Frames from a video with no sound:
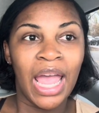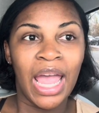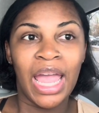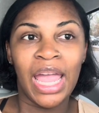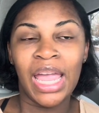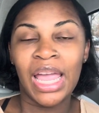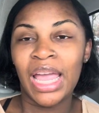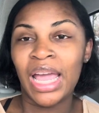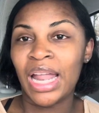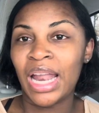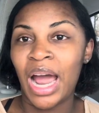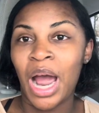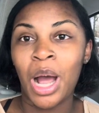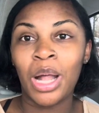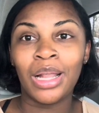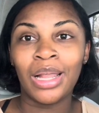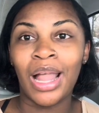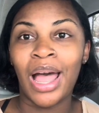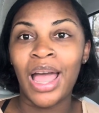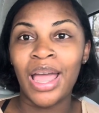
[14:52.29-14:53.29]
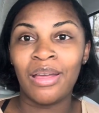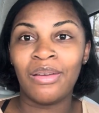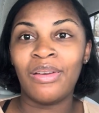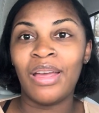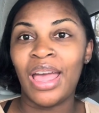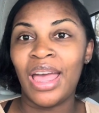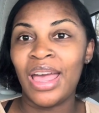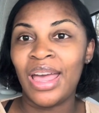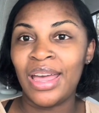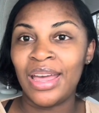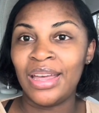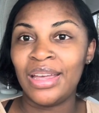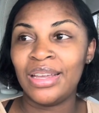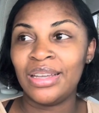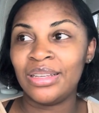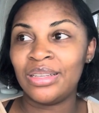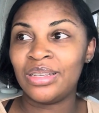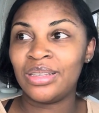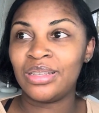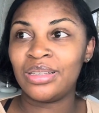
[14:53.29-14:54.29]
And our life
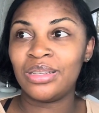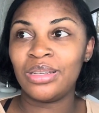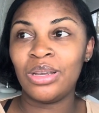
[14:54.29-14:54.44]
has,